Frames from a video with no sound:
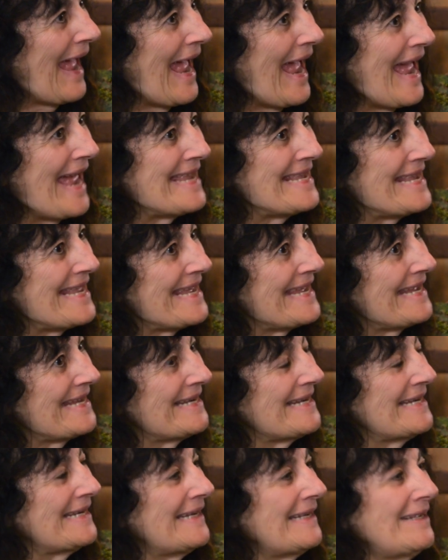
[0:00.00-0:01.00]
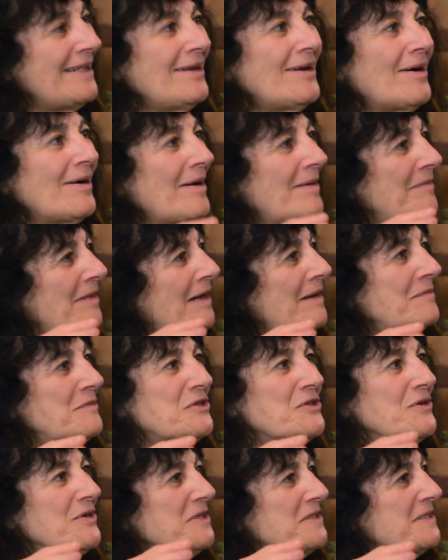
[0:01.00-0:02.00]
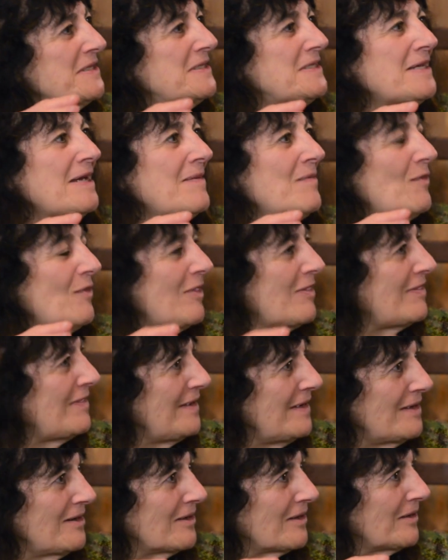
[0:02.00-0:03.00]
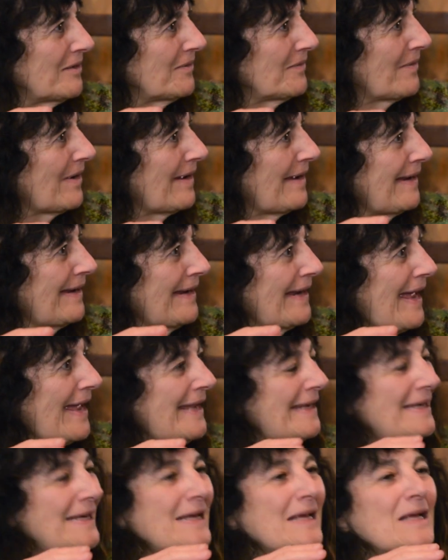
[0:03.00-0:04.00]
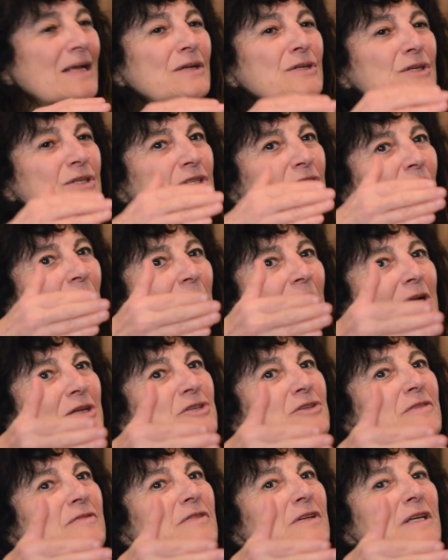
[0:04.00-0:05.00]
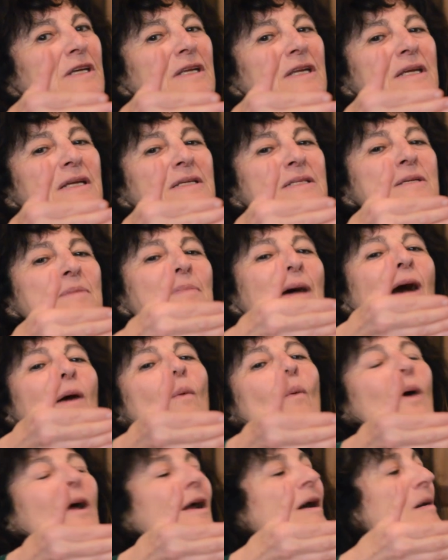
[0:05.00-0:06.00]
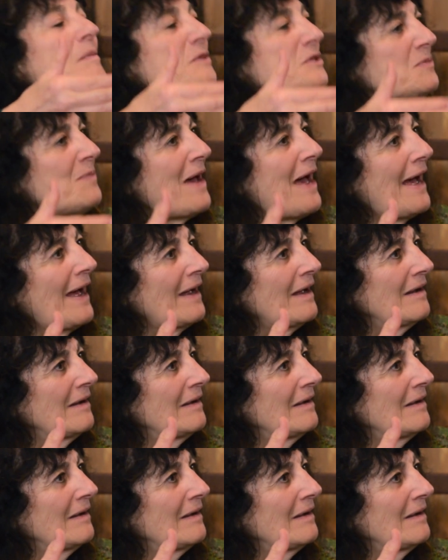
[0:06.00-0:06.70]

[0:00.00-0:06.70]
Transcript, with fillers: and then, you know, I'm, I'm sure it's the same with theater, right? And so much of it is about what comes back